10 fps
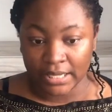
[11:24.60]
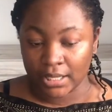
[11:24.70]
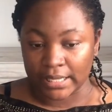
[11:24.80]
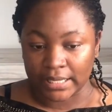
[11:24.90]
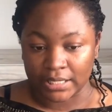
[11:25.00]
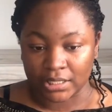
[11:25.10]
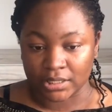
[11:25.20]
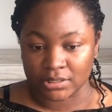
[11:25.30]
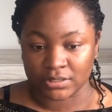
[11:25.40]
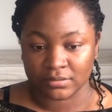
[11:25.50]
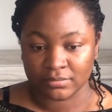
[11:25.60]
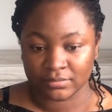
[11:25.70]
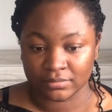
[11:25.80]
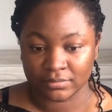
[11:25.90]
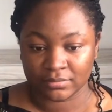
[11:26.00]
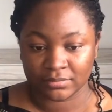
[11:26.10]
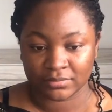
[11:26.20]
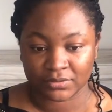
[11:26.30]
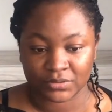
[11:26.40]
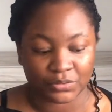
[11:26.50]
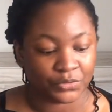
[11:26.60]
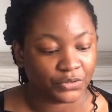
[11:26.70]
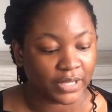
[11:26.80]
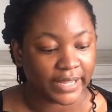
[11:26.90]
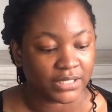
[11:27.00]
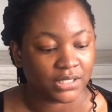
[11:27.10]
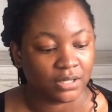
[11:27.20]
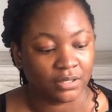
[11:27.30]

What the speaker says: and so you guys,